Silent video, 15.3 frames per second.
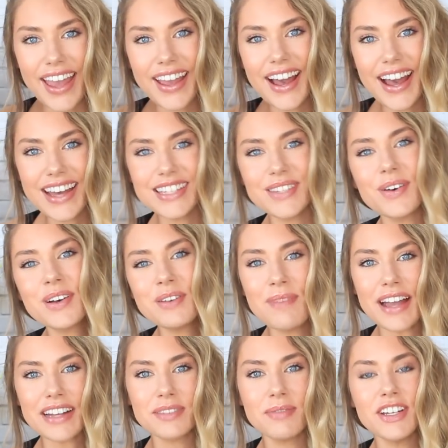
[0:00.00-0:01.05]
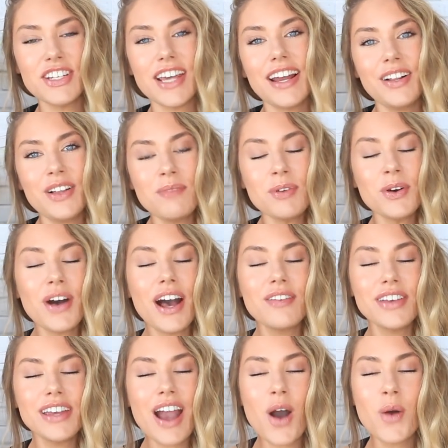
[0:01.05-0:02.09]
Hey guys, welcome back to my channel. Hope you're all
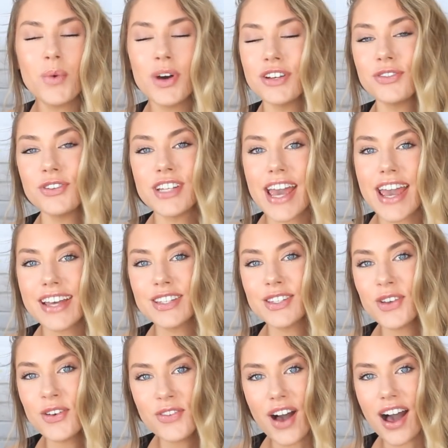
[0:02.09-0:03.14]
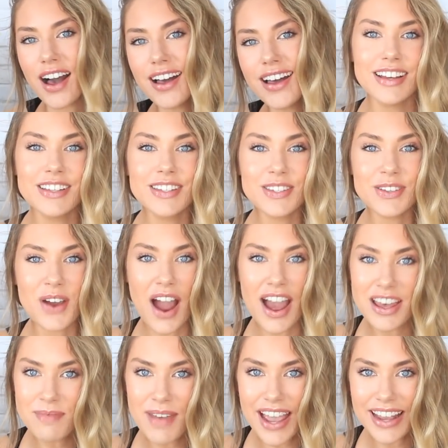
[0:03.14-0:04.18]
having a wonderful day so far. So
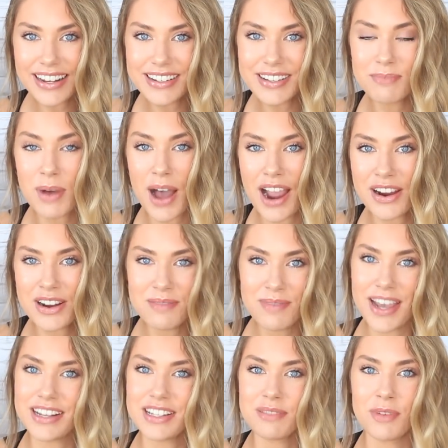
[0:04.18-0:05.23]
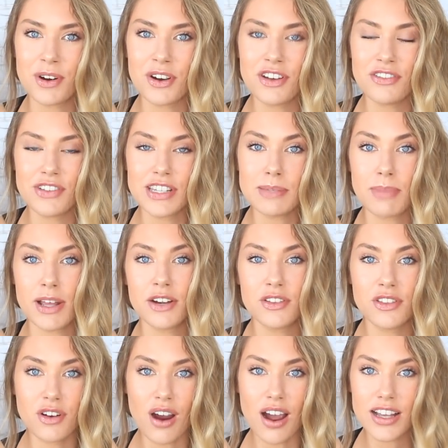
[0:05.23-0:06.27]
I am heading to Byron Bay tomorrow for Splendour
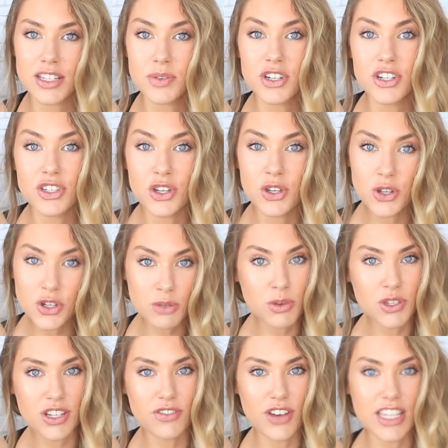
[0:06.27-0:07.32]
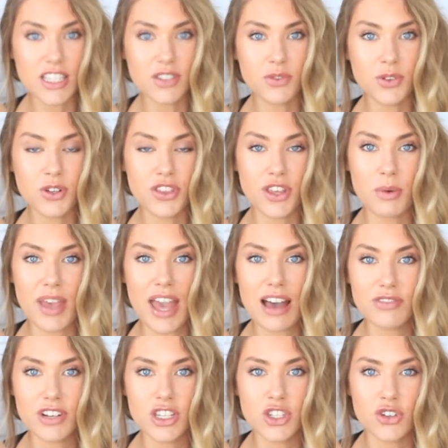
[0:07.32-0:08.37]
in the Grass, which is a huge music festival that we
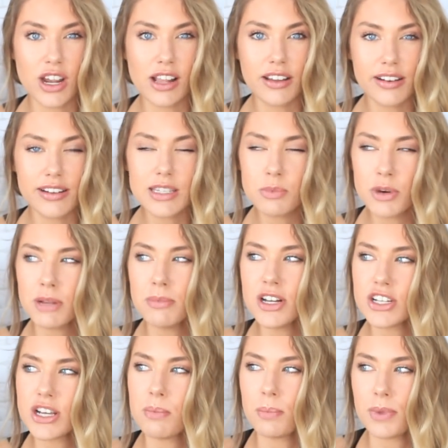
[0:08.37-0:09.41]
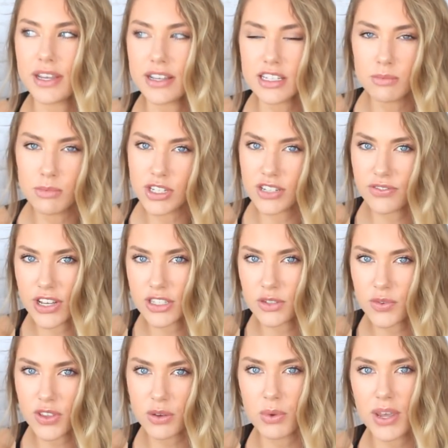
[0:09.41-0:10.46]
have in Australia. It's pretty much our biggest music
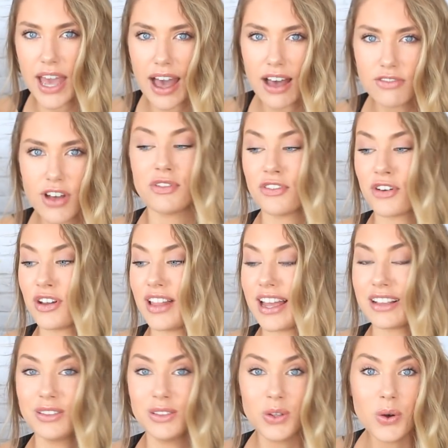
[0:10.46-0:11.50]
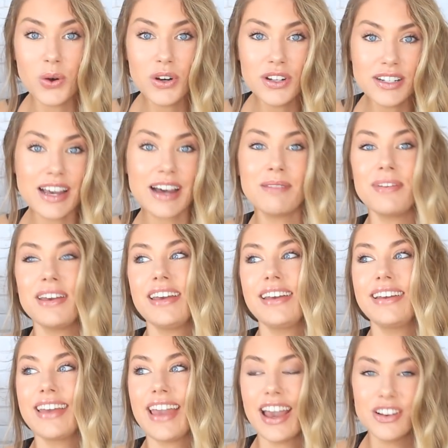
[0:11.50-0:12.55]
festival that we have. We've got like Lorde
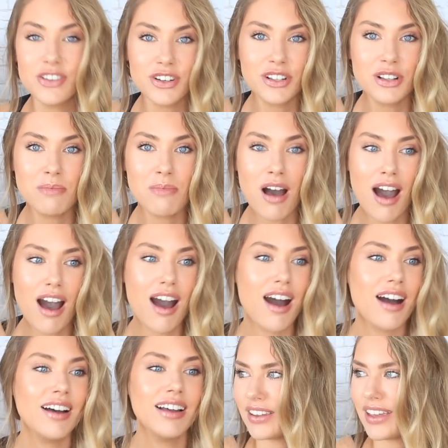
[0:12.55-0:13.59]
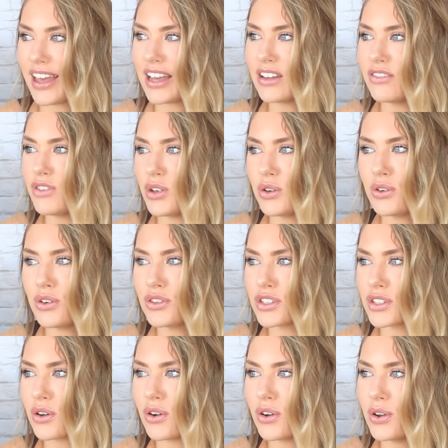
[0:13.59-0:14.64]
coming, Kendrick Lamar, Gang of
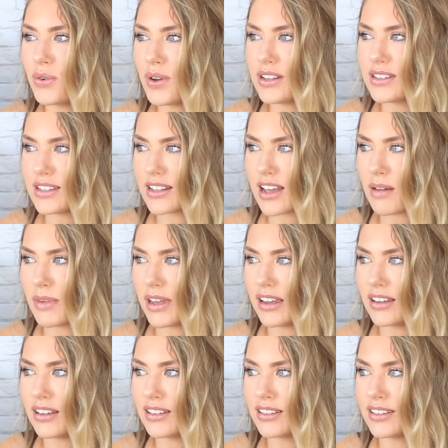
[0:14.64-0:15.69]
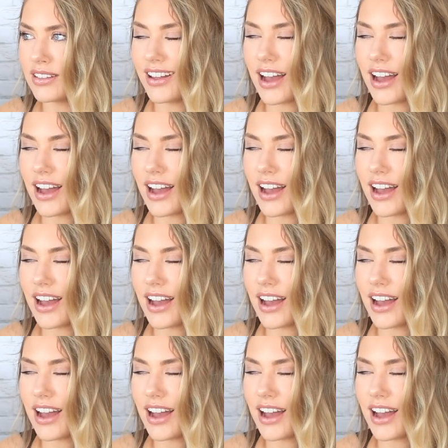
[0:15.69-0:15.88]
Youths, God, who else is coming?